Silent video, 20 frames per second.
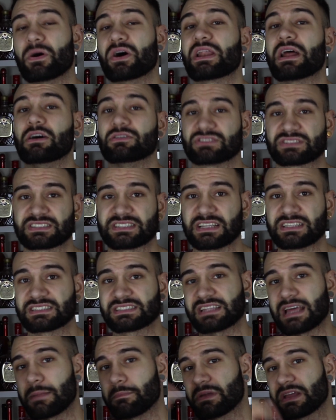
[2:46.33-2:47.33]
put out
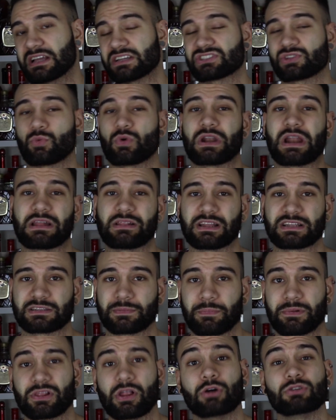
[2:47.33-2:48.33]
since then, because the one I
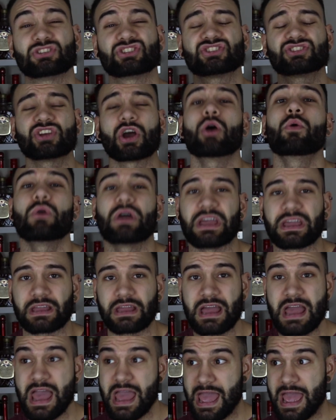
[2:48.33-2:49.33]
linked below
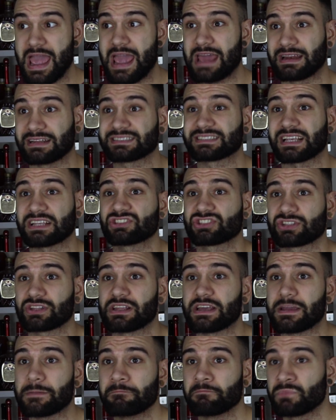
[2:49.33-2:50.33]
showing and
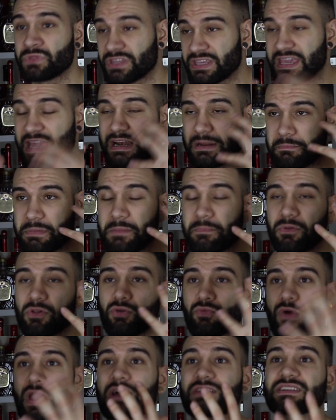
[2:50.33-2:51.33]
essentially getting
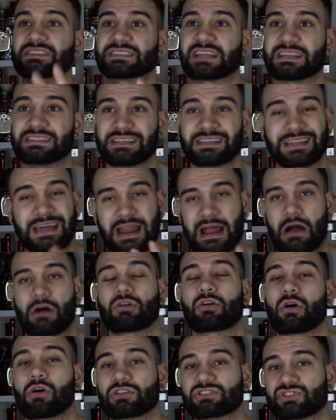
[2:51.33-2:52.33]
people around this idea that
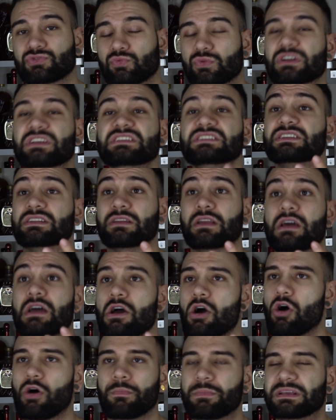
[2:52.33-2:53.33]
alcohol is the reason
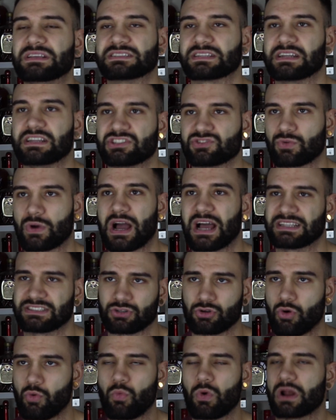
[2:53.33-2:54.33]
obesity is
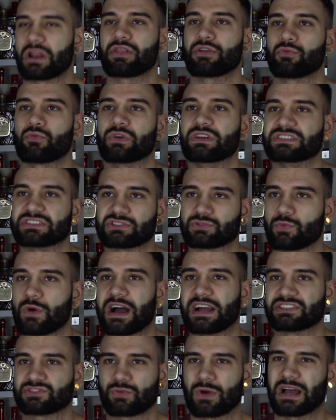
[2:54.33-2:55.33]
rising, or one of the reasons
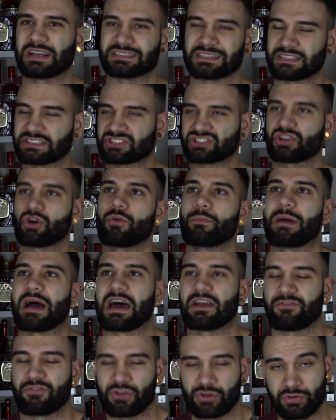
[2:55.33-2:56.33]
why it's rising, it's so
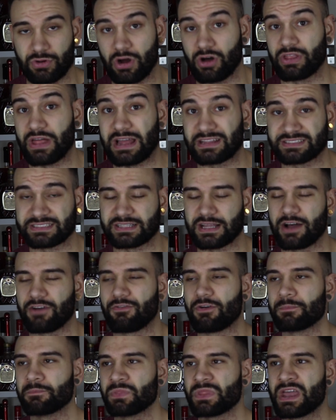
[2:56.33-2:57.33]
bad for you and all that
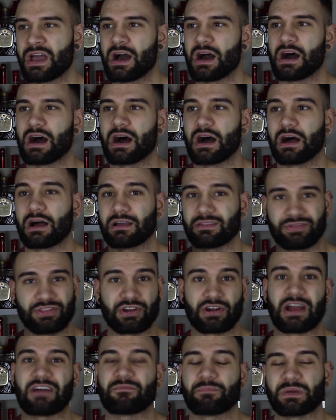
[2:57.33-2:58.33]
stuff.
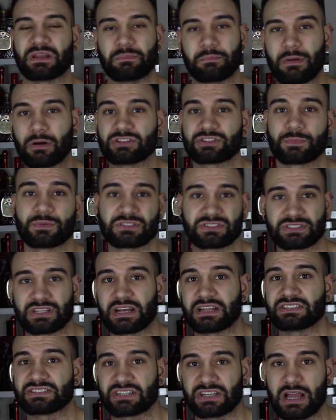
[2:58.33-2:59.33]
There have been multiple
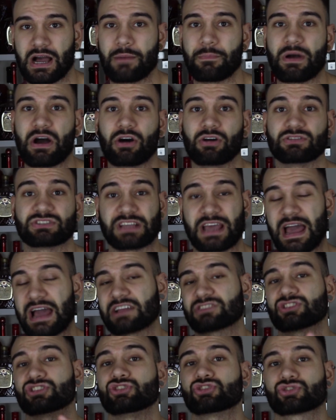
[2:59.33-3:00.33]
studies to come out to
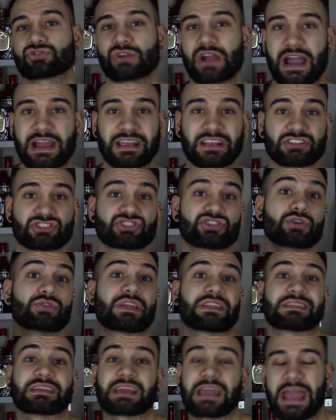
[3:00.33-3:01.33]
actually track and show that the